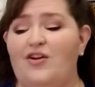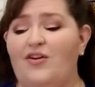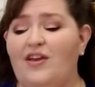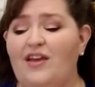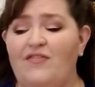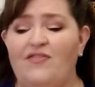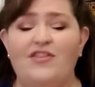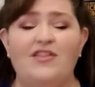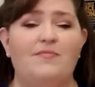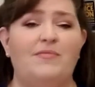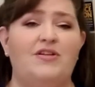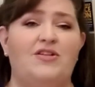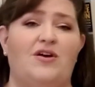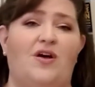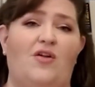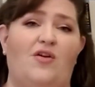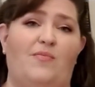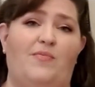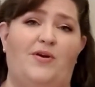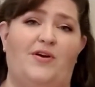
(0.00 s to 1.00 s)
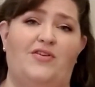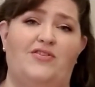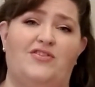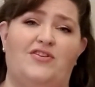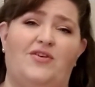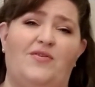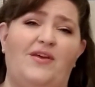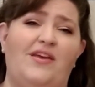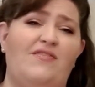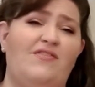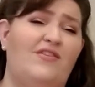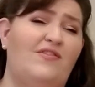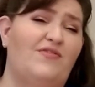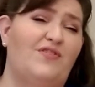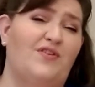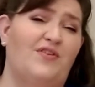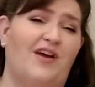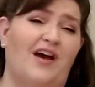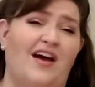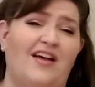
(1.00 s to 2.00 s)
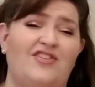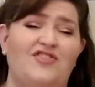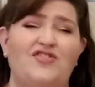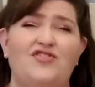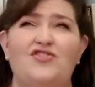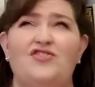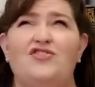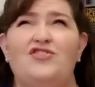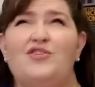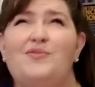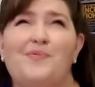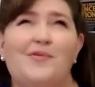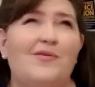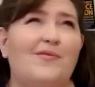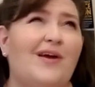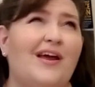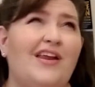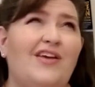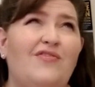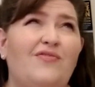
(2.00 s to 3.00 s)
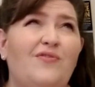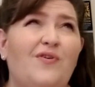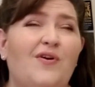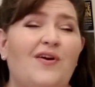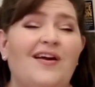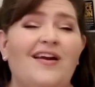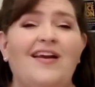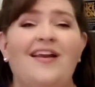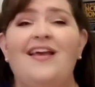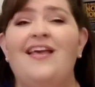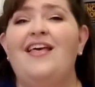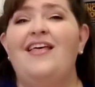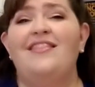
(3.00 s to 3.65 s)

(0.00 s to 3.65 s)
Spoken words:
You're giving them a $1 book. So even if they're not super ready for it,